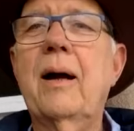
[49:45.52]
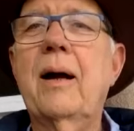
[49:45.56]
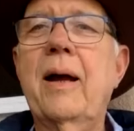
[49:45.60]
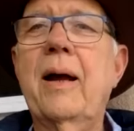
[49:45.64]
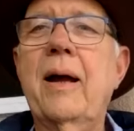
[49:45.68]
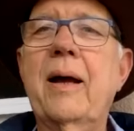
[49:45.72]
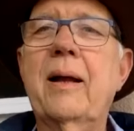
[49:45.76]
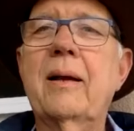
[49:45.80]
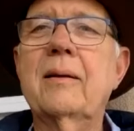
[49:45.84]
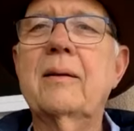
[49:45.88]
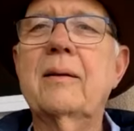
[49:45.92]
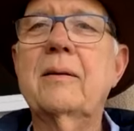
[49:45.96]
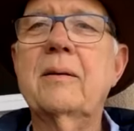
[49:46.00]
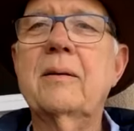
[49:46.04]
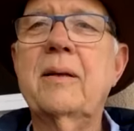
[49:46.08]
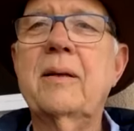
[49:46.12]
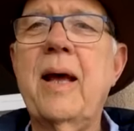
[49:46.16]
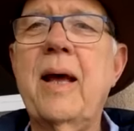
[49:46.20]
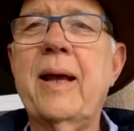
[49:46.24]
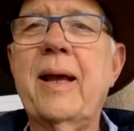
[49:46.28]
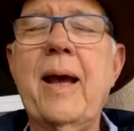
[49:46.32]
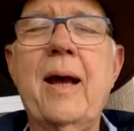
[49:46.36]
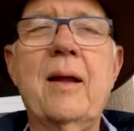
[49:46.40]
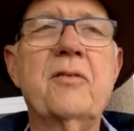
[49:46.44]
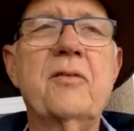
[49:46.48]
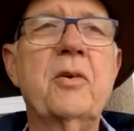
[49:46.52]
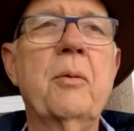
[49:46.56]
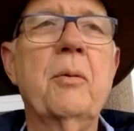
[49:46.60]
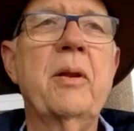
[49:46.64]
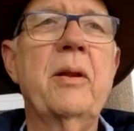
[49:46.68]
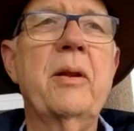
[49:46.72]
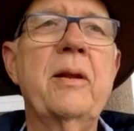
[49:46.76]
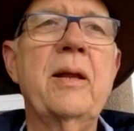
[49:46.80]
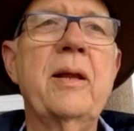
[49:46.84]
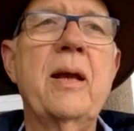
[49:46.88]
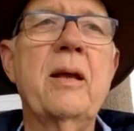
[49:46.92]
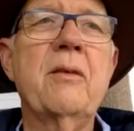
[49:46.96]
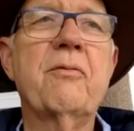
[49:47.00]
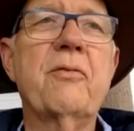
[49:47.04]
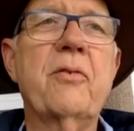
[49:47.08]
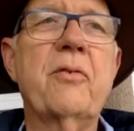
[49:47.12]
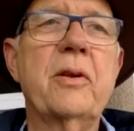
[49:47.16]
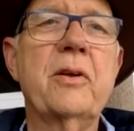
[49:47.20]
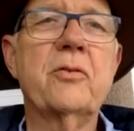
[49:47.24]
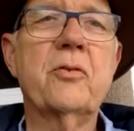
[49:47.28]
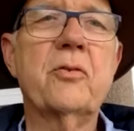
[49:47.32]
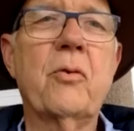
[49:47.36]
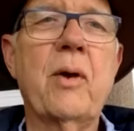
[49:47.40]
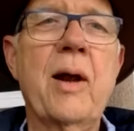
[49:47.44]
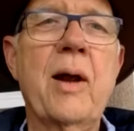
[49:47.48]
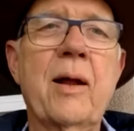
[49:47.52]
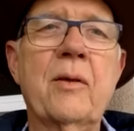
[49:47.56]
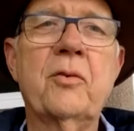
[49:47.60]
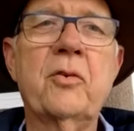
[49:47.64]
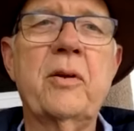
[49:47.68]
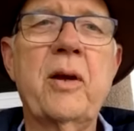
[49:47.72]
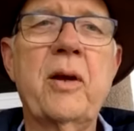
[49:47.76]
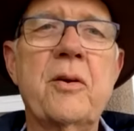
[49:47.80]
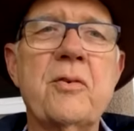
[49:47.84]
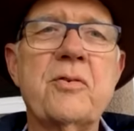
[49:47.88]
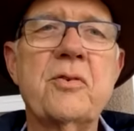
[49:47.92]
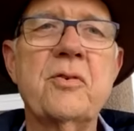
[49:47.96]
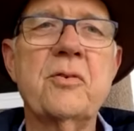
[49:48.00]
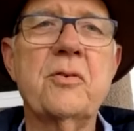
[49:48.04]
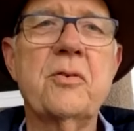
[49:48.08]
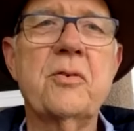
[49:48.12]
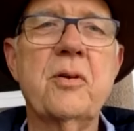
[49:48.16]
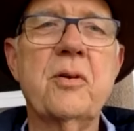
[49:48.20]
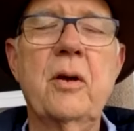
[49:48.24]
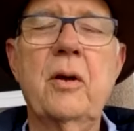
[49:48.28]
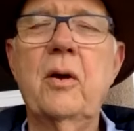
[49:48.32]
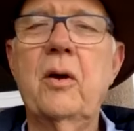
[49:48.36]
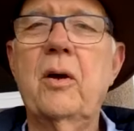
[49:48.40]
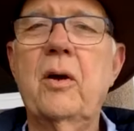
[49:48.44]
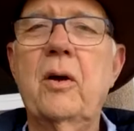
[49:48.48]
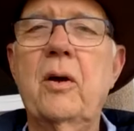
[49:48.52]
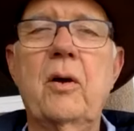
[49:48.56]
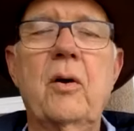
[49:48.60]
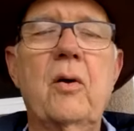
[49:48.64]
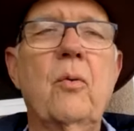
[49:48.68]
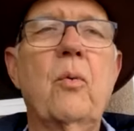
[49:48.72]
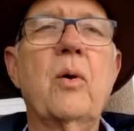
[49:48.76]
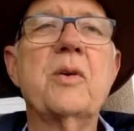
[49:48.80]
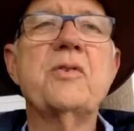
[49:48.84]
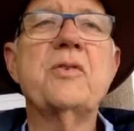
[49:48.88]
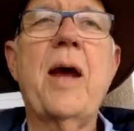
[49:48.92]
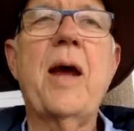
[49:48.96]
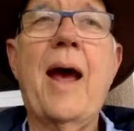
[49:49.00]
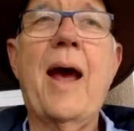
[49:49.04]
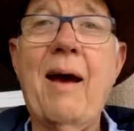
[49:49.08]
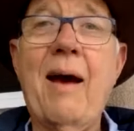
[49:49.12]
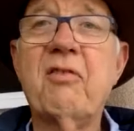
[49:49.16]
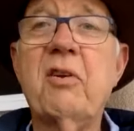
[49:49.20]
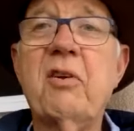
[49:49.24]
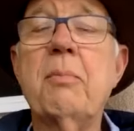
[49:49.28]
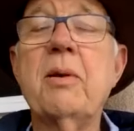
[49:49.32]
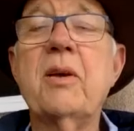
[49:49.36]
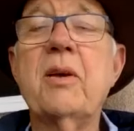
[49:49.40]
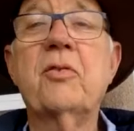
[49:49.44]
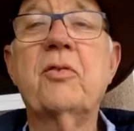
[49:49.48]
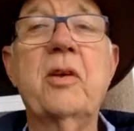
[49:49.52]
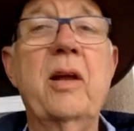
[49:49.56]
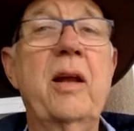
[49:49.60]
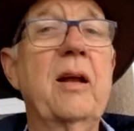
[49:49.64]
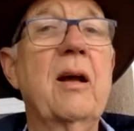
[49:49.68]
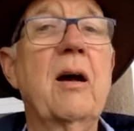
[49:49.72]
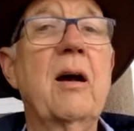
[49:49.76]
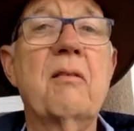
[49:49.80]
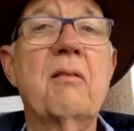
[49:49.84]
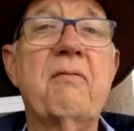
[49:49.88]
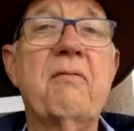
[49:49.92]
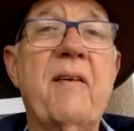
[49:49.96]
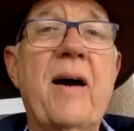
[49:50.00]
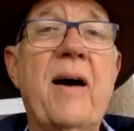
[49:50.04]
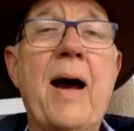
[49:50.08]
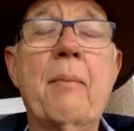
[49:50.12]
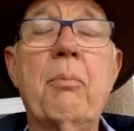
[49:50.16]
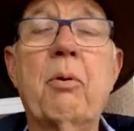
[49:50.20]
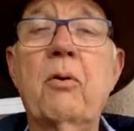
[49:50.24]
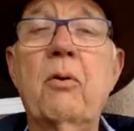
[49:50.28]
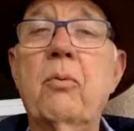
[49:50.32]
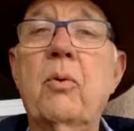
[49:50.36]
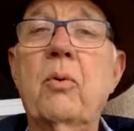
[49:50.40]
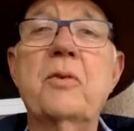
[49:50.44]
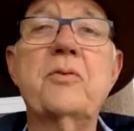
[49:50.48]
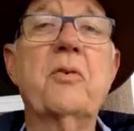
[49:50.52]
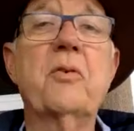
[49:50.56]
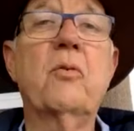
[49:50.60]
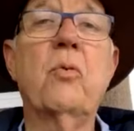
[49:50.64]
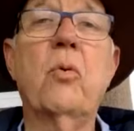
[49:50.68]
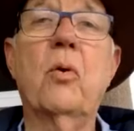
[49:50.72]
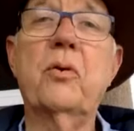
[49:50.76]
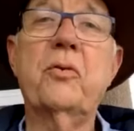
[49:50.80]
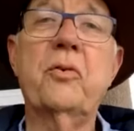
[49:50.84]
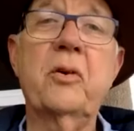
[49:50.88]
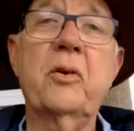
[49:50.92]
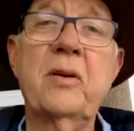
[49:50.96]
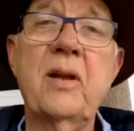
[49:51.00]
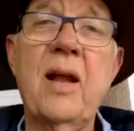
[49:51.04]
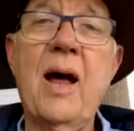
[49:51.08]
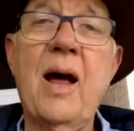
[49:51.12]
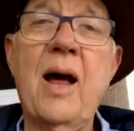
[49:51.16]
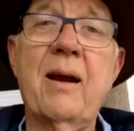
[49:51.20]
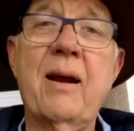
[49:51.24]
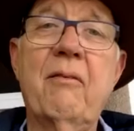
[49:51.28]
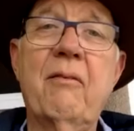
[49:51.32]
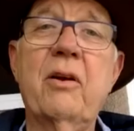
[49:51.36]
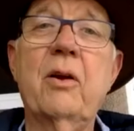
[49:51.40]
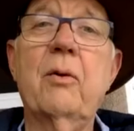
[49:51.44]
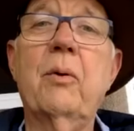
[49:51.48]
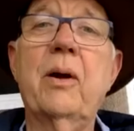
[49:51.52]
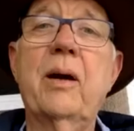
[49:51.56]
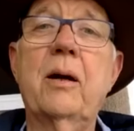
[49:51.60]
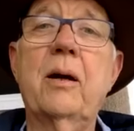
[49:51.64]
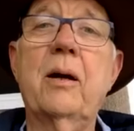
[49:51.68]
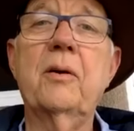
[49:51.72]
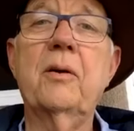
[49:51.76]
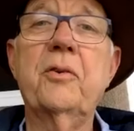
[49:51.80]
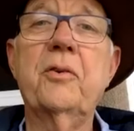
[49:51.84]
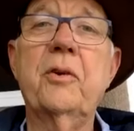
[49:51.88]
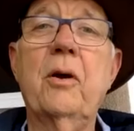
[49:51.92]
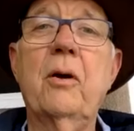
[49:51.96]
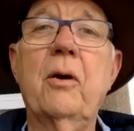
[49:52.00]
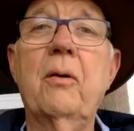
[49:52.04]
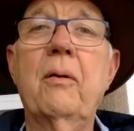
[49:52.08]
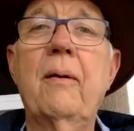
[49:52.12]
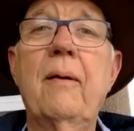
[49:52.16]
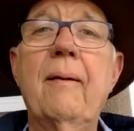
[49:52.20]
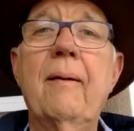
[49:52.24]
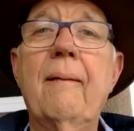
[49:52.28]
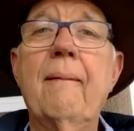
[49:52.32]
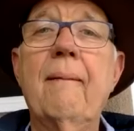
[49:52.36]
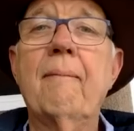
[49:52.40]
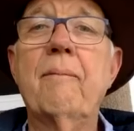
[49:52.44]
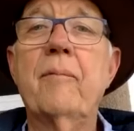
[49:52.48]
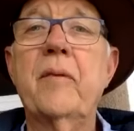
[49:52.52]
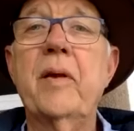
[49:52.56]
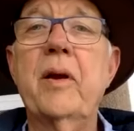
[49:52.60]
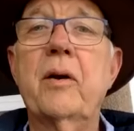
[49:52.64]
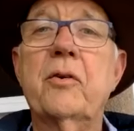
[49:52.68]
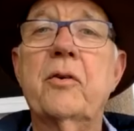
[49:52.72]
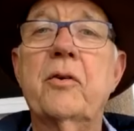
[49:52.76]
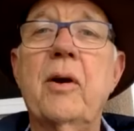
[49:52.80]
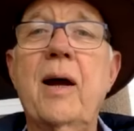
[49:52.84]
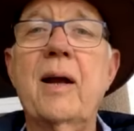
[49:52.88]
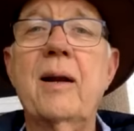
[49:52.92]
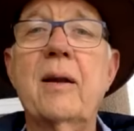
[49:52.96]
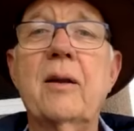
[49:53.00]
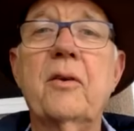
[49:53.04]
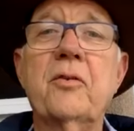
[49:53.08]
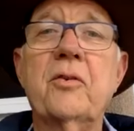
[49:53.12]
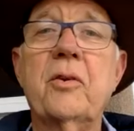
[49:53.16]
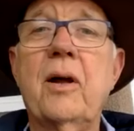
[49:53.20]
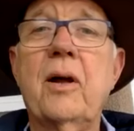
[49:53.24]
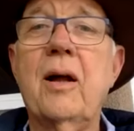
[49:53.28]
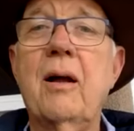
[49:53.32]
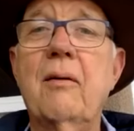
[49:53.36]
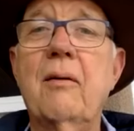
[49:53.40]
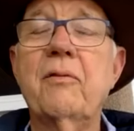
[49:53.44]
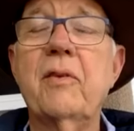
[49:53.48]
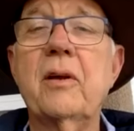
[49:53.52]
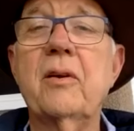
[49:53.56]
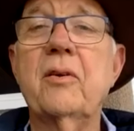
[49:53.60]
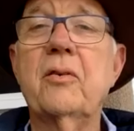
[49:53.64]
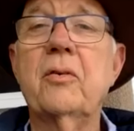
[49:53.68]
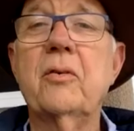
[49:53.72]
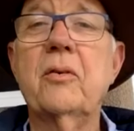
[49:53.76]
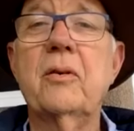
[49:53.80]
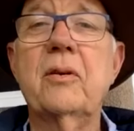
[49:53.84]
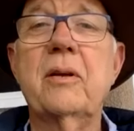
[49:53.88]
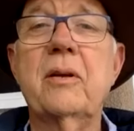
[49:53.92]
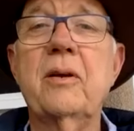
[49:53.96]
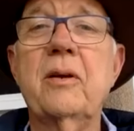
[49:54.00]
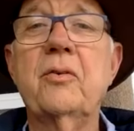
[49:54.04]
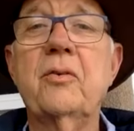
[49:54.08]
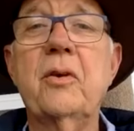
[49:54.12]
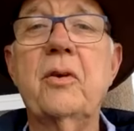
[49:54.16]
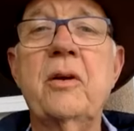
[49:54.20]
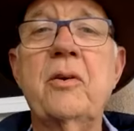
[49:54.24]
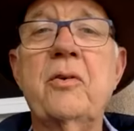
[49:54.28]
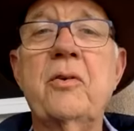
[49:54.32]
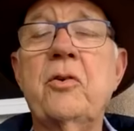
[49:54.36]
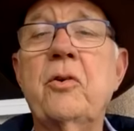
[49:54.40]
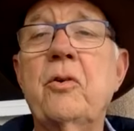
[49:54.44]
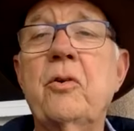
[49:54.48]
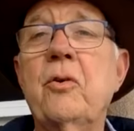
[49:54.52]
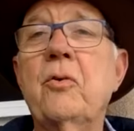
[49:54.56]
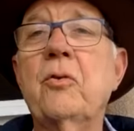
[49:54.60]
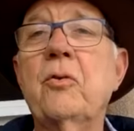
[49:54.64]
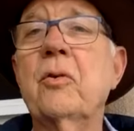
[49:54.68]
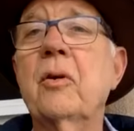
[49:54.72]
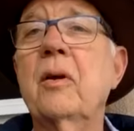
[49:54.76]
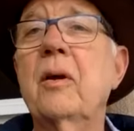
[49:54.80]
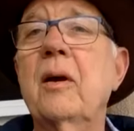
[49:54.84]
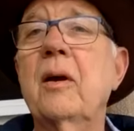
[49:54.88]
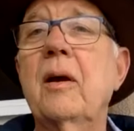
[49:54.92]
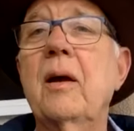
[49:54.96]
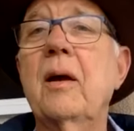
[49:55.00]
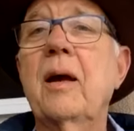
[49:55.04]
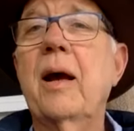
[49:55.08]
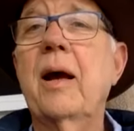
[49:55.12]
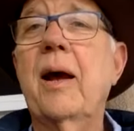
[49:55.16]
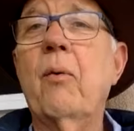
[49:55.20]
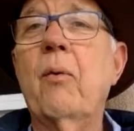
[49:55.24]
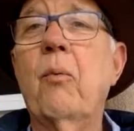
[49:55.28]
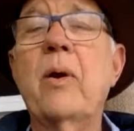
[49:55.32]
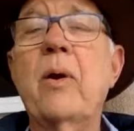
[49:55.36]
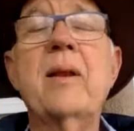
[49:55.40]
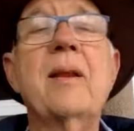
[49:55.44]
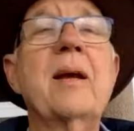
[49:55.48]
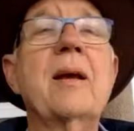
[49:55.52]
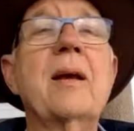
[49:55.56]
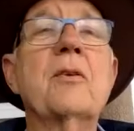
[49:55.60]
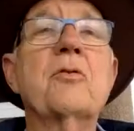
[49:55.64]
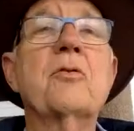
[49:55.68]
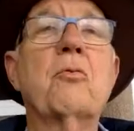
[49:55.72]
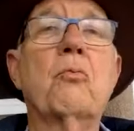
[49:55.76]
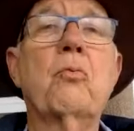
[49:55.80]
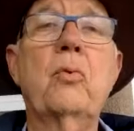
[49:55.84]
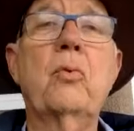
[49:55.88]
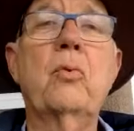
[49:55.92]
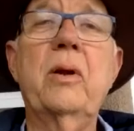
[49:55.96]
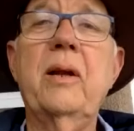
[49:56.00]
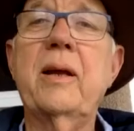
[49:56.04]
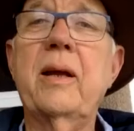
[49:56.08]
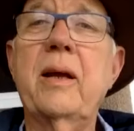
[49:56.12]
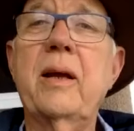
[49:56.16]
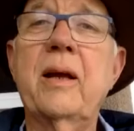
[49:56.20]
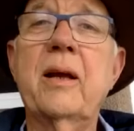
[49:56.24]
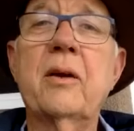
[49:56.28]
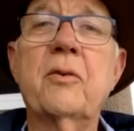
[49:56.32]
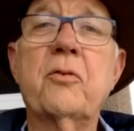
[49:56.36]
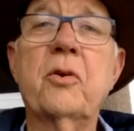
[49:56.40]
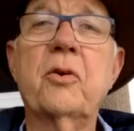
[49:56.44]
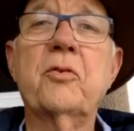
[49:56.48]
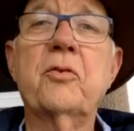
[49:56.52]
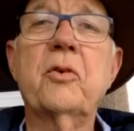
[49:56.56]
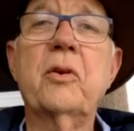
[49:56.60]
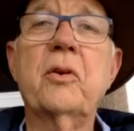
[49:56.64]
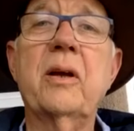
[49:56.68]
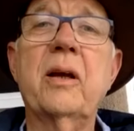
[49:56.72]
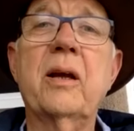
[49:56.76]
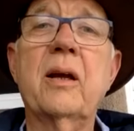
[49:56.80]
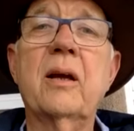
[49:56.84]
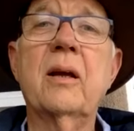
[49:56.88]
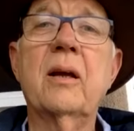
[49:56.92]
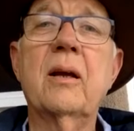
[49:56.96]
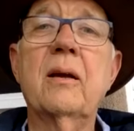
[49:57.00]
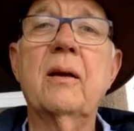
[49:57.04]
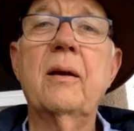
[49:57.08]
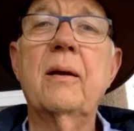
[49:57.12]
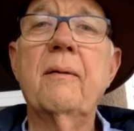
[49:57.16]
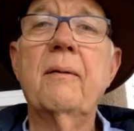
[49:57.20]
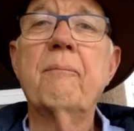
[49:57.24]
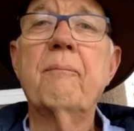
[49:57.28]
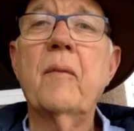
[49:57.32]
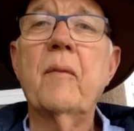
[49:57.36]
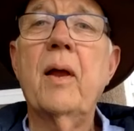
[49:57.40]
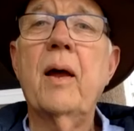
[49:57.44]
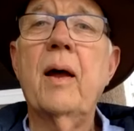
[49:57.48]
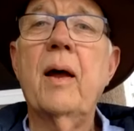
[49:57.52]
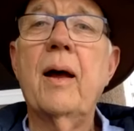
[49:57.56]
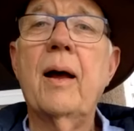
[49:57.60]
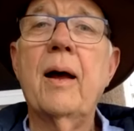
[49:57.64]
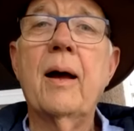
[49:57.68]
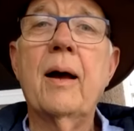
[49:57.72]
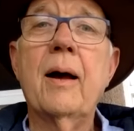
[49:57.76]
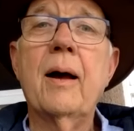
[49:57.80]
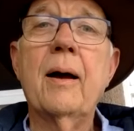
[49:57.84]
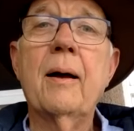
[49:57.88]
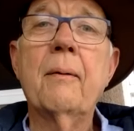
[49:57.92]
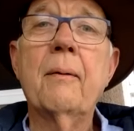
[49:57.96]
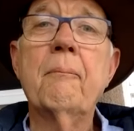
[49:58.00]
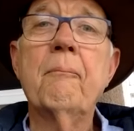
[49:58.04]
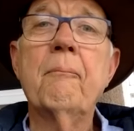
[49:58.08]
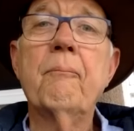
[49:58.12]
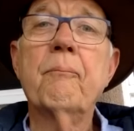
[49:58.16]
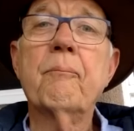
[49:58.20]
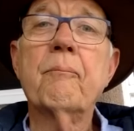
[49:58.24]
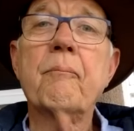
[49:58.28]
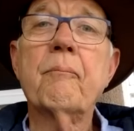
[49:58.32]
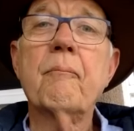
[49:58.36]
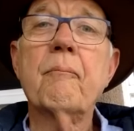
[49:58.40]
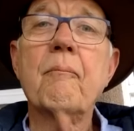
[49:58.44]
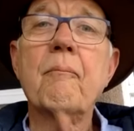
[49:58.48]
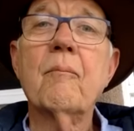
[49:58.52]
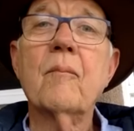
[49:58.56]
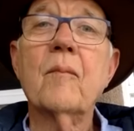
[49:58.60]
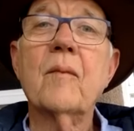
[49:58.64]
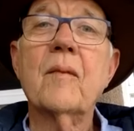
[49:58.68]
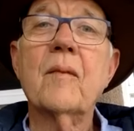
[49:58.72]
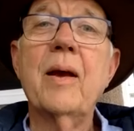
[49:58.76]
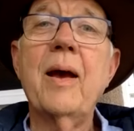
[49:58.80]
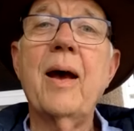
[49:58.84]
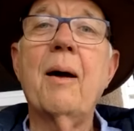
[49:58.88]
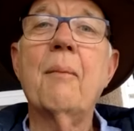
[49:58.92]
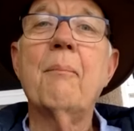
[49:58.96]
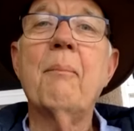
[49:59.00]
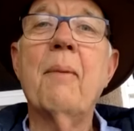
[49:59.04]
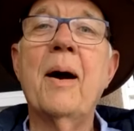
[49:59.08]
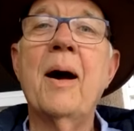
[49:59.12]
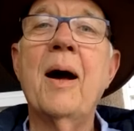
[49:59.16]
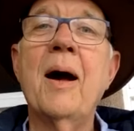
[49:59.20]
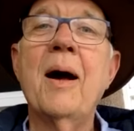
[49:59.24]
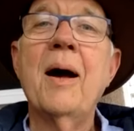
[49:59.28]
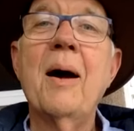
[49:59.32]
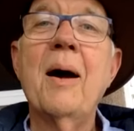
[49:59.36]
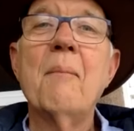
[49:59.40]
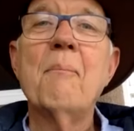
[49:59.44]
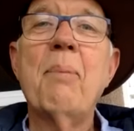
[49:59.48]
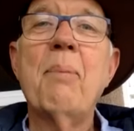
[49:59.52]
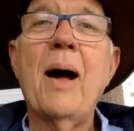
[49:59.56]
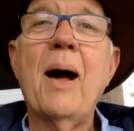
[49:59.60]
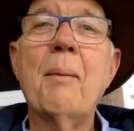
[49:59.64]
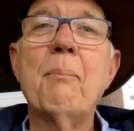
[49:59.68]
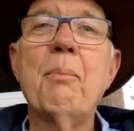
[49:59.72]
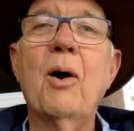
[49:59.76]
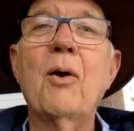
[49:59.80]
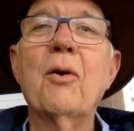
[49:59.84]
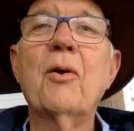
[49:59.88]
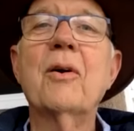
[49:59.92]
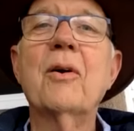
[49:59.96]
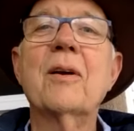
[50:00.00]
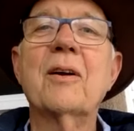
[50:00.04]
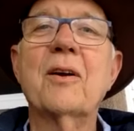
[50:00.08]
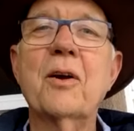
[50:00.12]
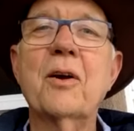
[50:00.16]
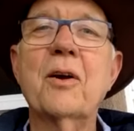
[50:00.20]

and take out some of the need for these ground stations, which have to be sitting on fiber, which of course is not everywhere. So they're trying to solve these issues, and we think it's really interesting. Bob Boker,